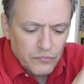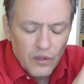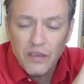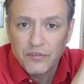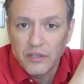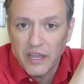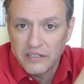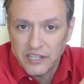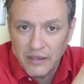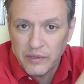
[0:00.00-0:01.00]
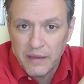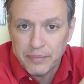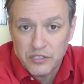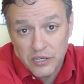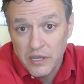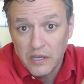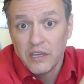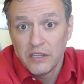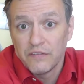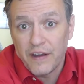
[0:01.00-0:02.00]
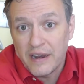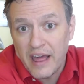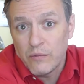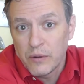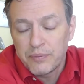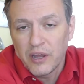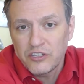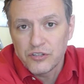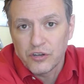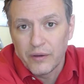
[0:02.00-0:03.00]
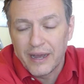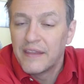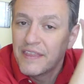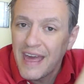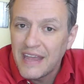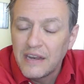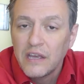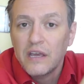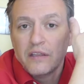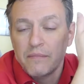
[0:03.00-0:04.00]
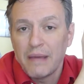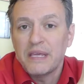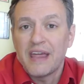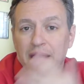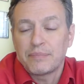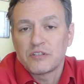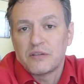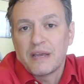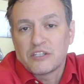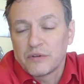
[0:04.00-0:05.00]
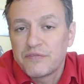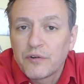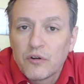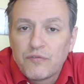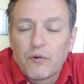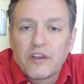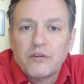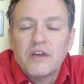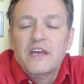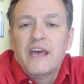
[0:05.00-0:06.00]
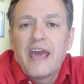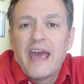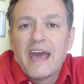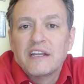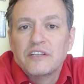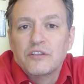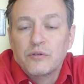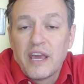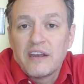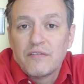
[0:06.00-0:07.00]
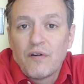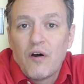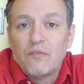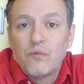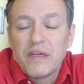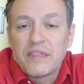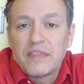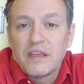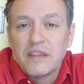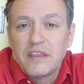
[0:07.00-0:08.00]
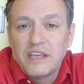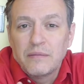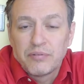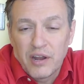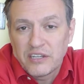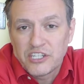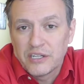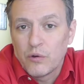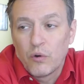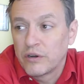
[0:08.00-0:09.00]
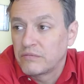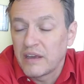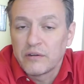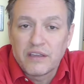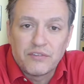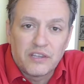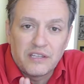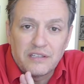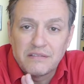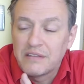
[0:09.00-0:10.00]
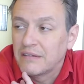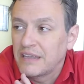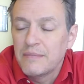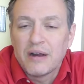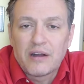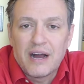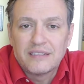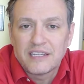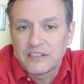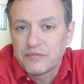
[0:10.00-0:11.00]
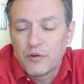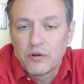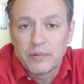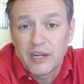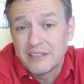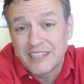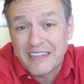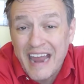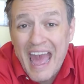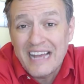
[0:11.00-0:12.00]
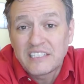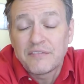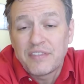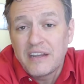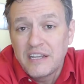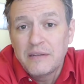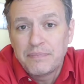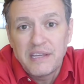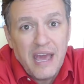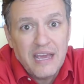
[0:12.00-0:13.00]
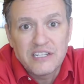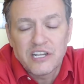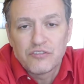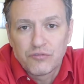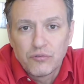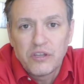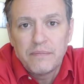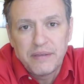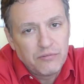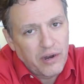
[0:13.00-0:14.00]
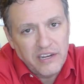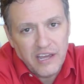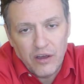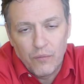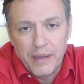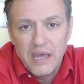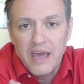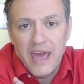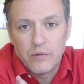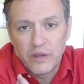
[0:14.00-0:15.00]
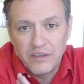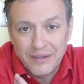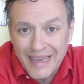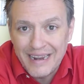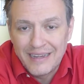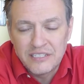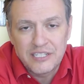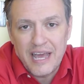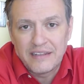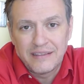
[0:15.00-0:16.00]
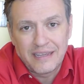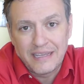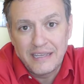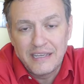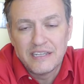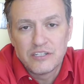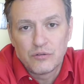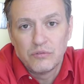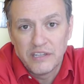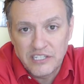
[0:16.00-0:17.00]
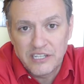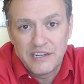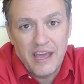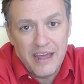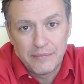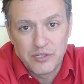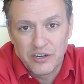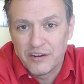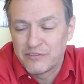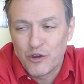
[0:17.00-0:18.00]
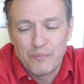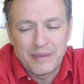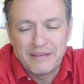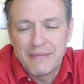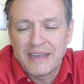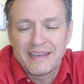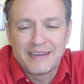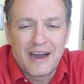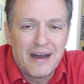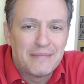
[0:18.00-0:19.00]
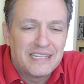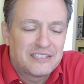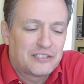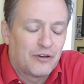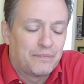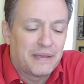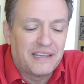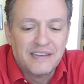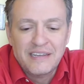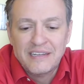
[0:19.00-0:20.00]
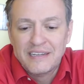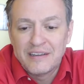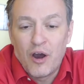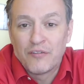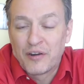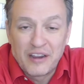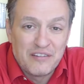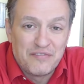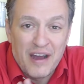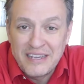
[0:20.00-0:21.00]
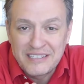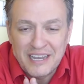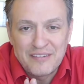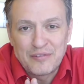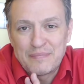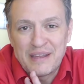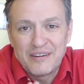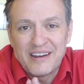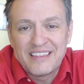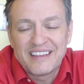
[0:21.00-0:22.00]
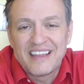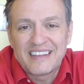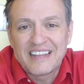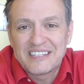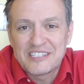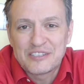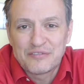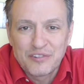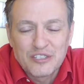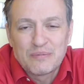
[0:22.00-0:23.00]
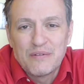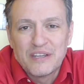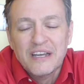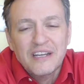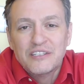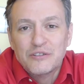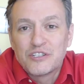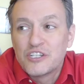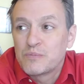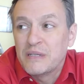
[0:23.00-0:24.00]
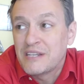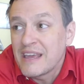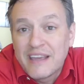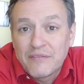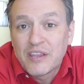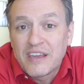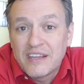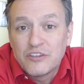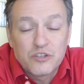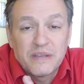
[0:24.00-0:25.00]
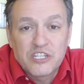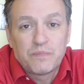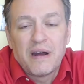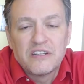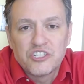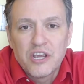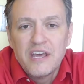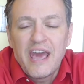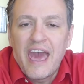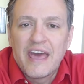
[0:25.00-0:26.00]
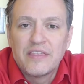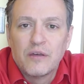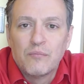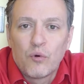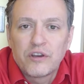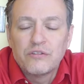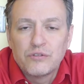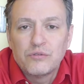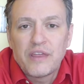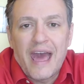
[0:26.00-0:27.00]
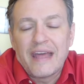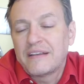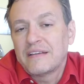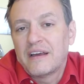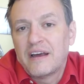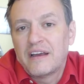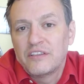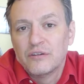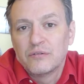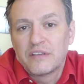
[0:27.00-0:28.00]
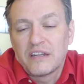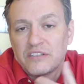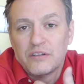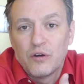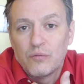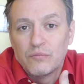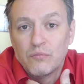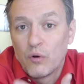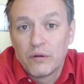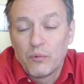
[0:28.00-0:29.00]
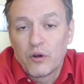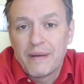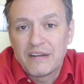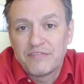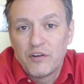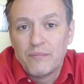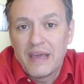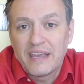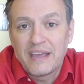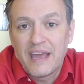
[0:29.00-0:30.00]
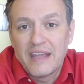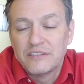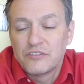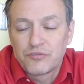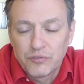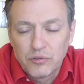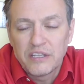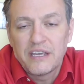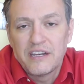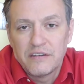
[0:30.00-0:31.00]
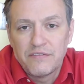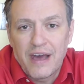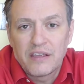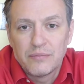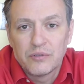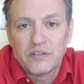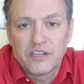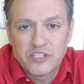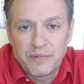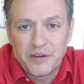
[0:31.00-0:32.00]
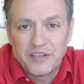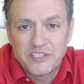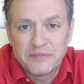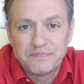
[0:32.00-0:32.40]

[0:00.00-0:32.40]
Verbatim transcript: if you can get in tight with that person, you can find out, hey, what productions are going on. Then maybe that person makes a referral for you and you get involved with the production or they'll give you the email contact, the phone number contact and ask if they need PAs and truly be ready to help. And when you get on set, the key is to listen and observe. Don't be making comments. Don't be offering advice, God forbid, or anything like that. This is your first movie. You should just be taking everything in. You should be a sponge. And the more you do that, uh, you'll get to know more and more about filmmaking and truly an invaluable experience.